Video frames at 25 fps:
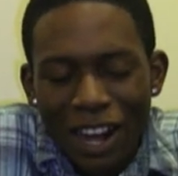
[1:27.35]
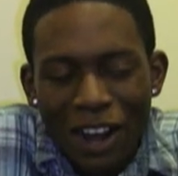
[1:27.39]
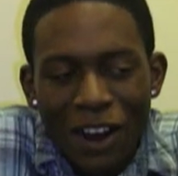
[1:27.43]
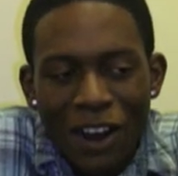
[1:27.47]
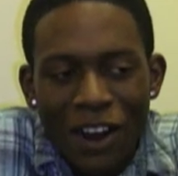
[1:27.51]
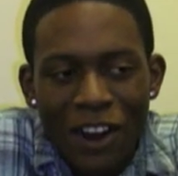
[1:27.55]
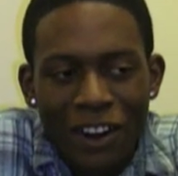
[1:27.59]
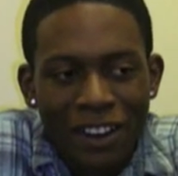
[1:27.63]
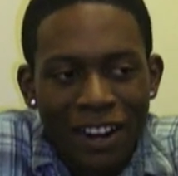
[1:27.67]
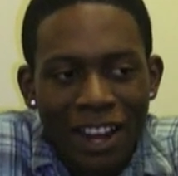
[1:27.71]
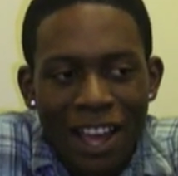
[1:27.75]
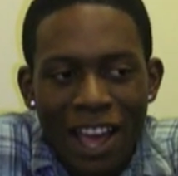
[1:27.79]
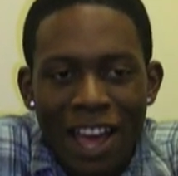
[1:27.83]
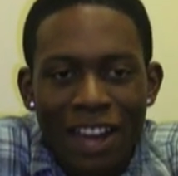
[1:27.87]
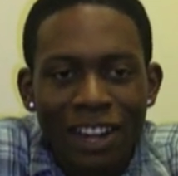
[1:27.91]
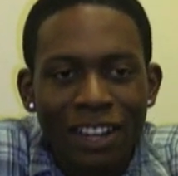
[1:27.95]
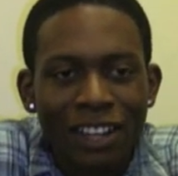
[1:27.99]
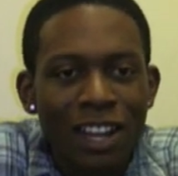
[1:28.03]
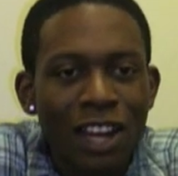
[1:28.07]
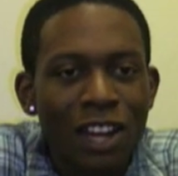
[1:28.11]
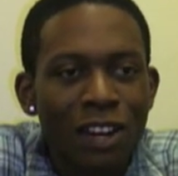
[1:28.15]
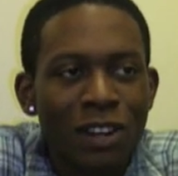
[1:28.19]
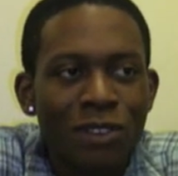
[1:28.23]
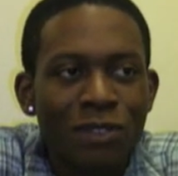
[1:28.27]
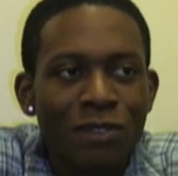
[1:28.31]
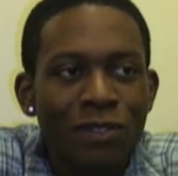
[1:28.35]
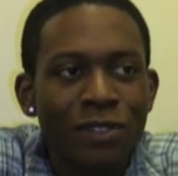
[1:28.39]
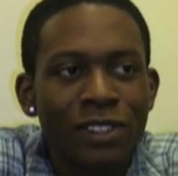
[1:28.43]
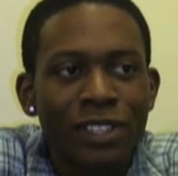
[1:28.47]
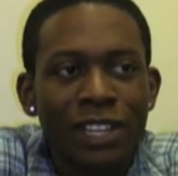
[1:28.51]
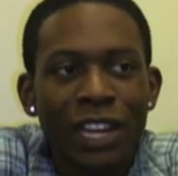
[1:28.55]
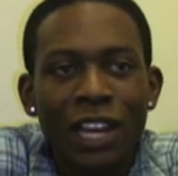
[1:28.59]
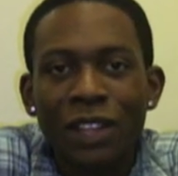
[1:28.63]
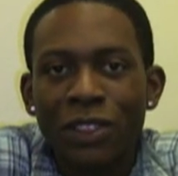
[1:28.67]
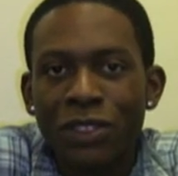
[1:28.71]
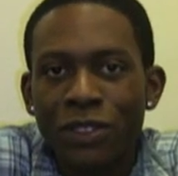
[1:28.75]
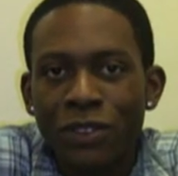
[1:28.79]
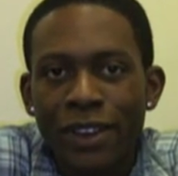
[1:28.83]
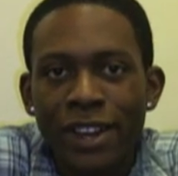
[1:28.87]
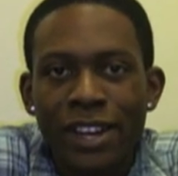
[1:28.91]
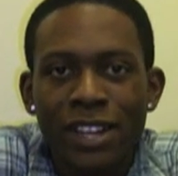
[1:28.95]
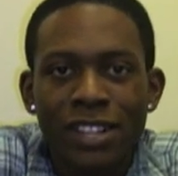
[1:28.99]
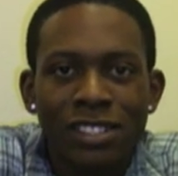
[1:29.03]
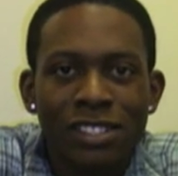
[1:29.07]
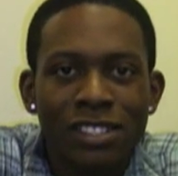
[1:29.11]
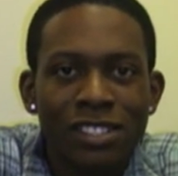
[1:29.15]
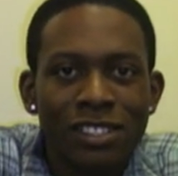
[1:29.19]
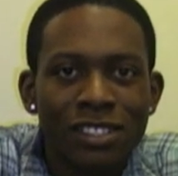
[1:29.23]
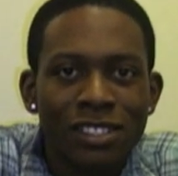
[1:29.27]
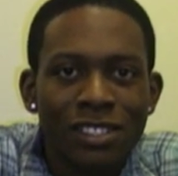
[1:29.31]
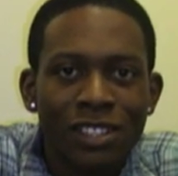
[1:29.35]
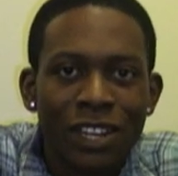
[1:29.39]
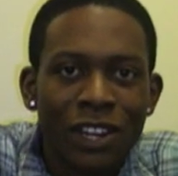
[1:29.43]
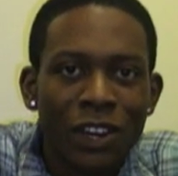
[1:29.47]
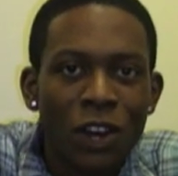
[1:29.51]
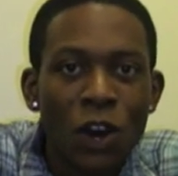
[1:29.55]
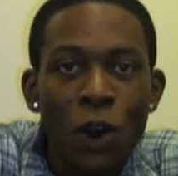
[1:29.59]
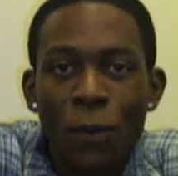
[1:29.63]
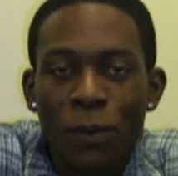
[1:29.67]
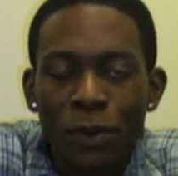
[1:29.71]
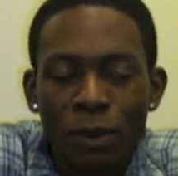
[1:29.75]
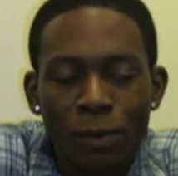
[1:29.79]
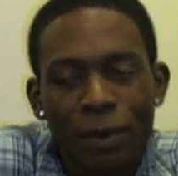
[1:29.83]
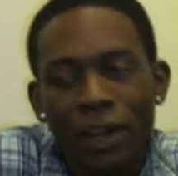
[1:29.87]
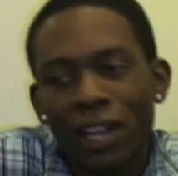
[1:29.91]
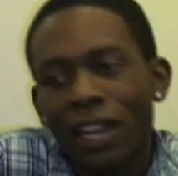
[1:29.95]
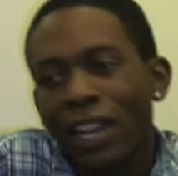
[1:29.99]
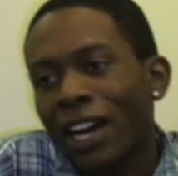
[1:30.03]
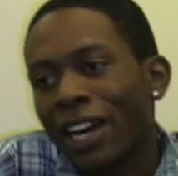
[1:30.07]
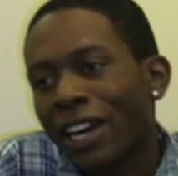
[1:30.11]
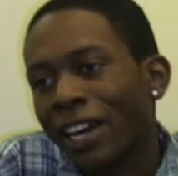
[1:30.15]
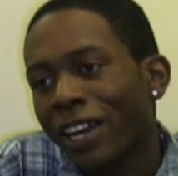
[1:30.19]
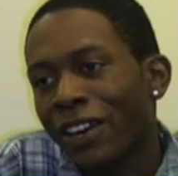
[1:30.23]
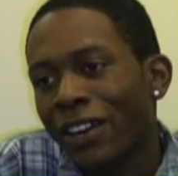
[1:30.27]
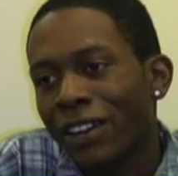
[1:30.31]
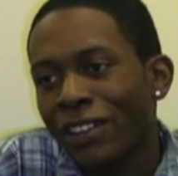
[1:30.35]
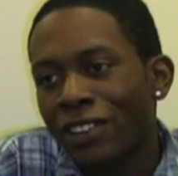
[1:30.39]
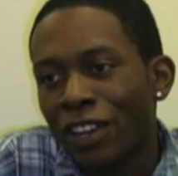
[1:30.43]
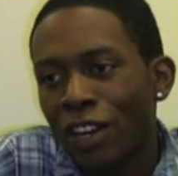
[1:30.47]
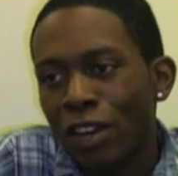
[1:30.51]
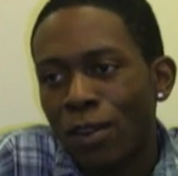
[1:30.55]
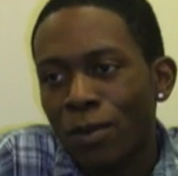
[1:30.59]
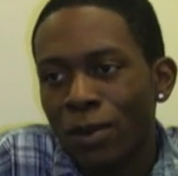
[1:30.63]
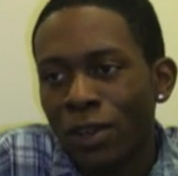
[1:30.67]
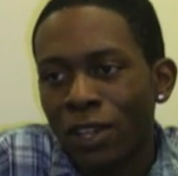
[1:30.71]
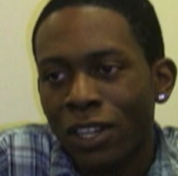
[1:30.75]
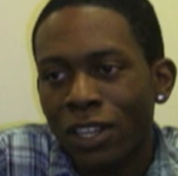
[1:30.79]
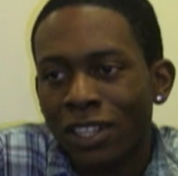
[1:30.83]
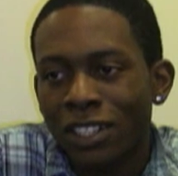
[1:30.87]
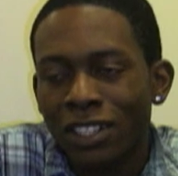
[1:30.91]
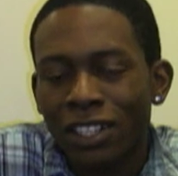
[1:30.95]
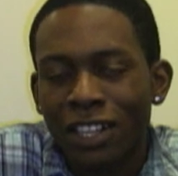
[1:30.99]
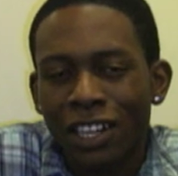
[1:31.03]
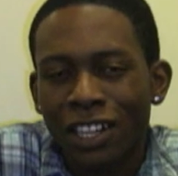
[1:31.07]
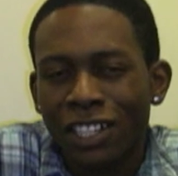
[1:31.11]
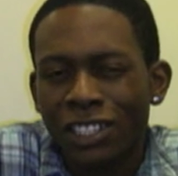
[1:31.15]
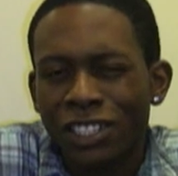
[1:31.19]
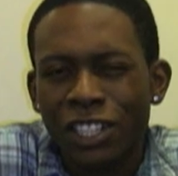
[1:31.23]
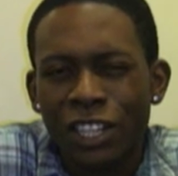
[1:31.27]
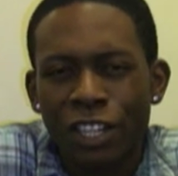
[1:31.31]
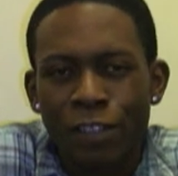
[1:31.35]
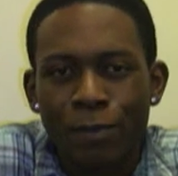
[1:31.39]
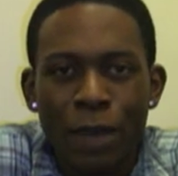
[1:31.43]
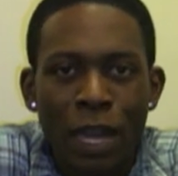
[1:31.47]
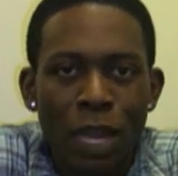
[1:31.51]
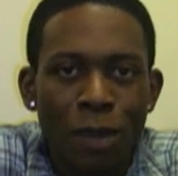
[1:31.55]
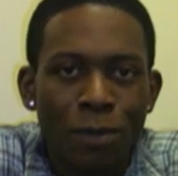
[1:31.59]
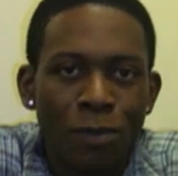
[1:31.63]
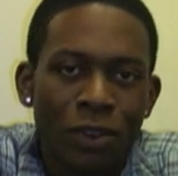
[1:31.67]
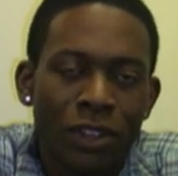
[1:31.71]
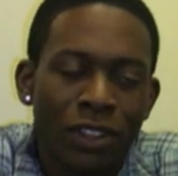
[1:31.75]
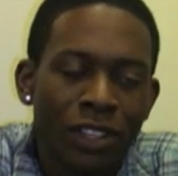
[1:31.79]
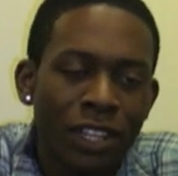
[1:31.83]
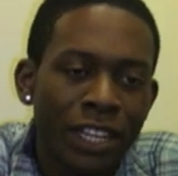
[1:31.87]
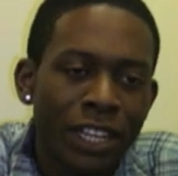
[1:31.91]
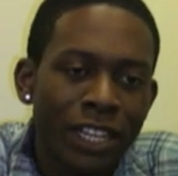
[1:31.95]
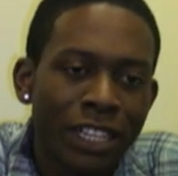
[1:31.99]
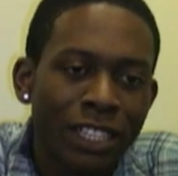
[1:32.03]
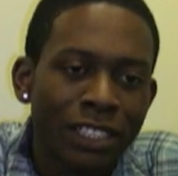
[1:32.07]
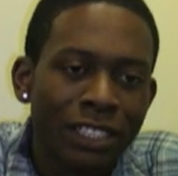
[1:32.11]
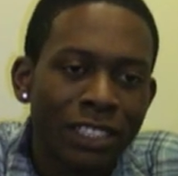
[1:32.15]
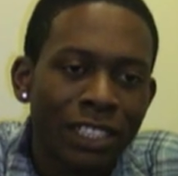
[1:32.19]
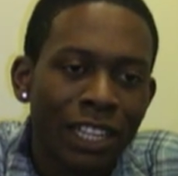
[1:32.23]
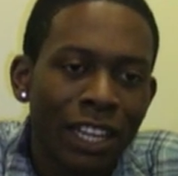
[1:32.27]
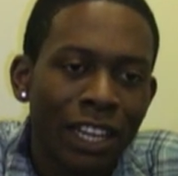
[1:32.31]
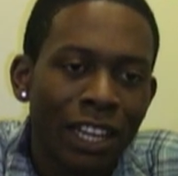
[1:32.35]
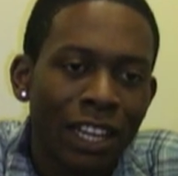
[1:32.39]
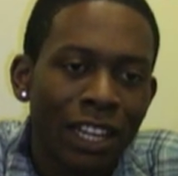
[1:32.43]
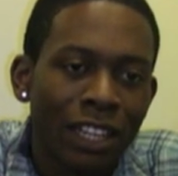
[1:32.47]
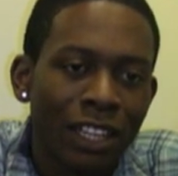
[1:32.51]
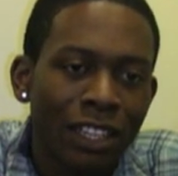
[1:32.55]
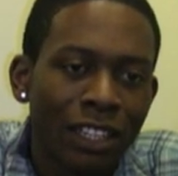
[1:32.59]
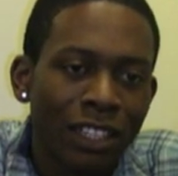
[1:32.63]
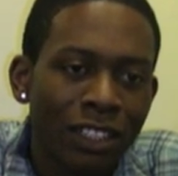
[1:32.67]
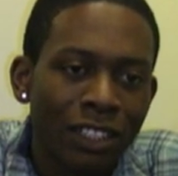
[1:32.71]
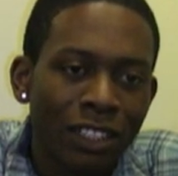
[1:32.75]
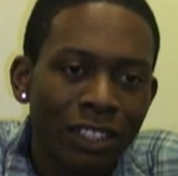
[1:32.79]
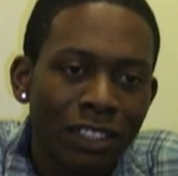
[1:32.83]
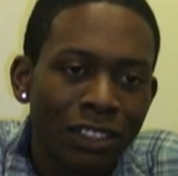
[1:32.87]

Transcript: got hard. I had a lot of death threats, like opening my locker and there'd be like a sheet of paper in there saying,